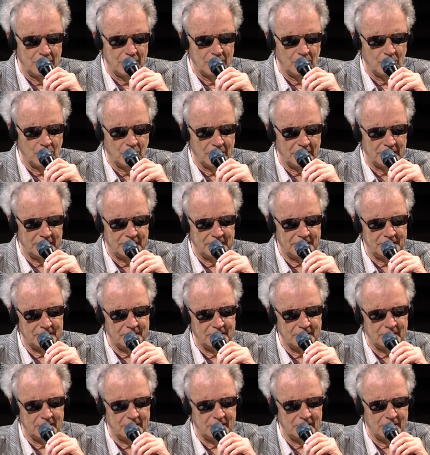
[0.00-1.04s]
was
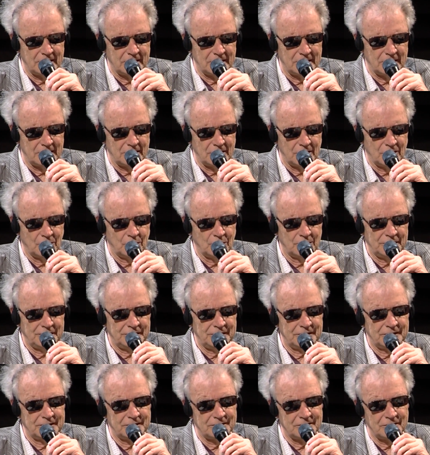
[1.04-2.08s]

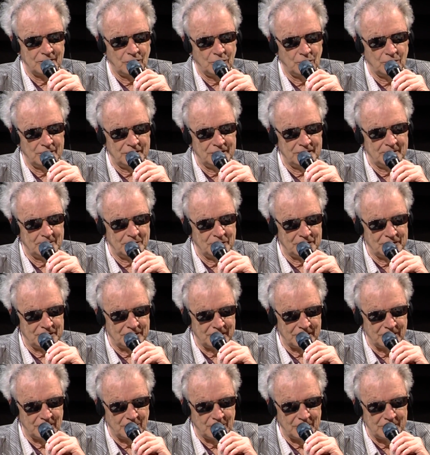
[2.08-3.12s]
always supposed
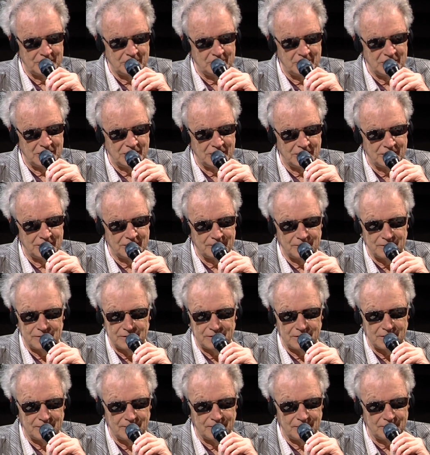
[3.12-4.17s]
to go at the beginning
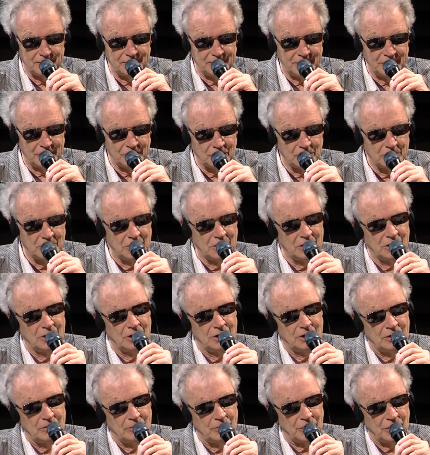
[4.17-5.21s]
of the film,
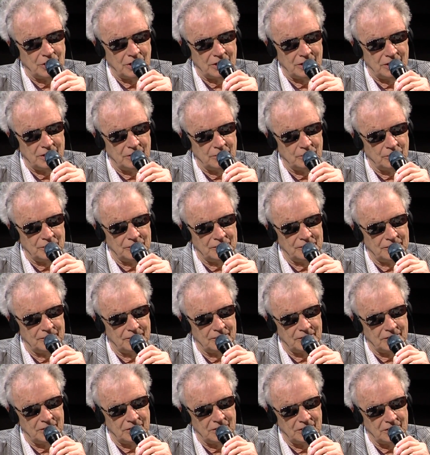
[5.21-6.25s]
but it was
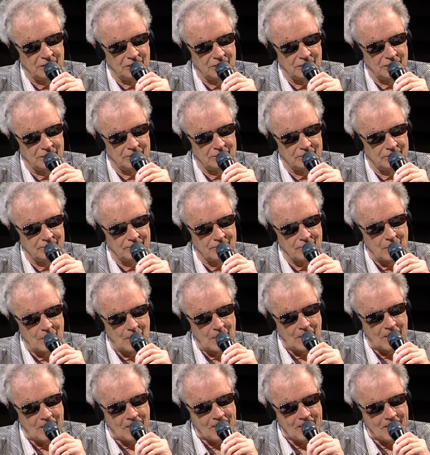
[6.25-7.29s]
the
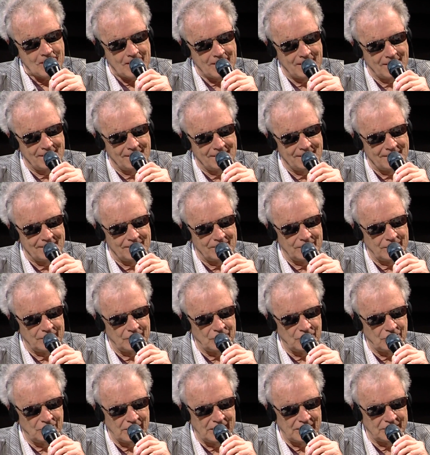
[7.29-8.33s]

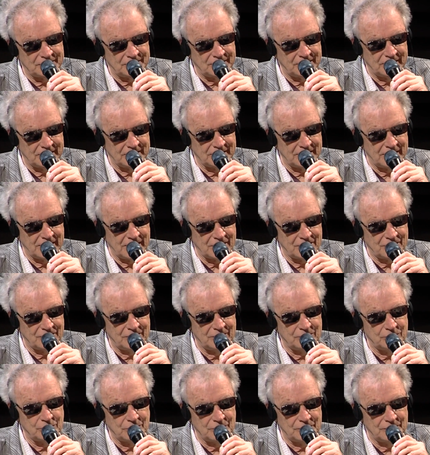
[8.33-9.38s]
last thing that
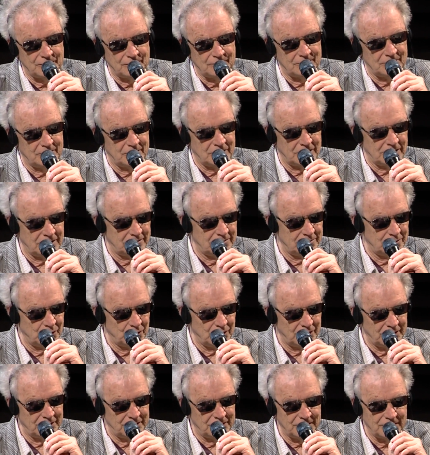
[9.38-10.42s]
actually was
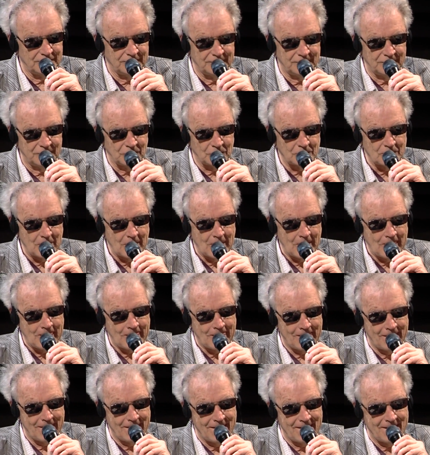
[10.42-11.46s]
put into the film.
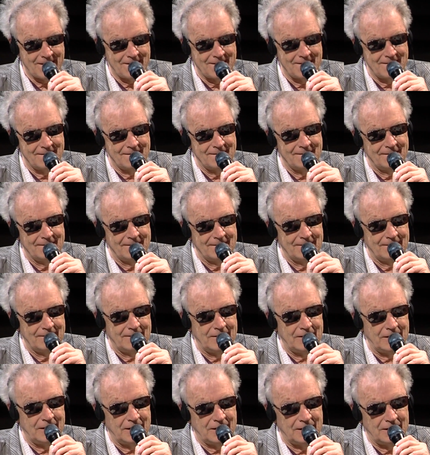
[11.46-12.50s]

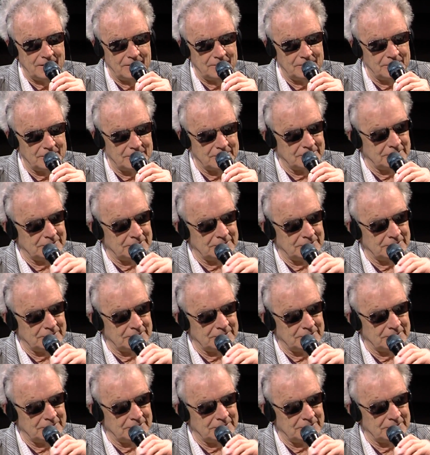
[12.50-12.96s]
And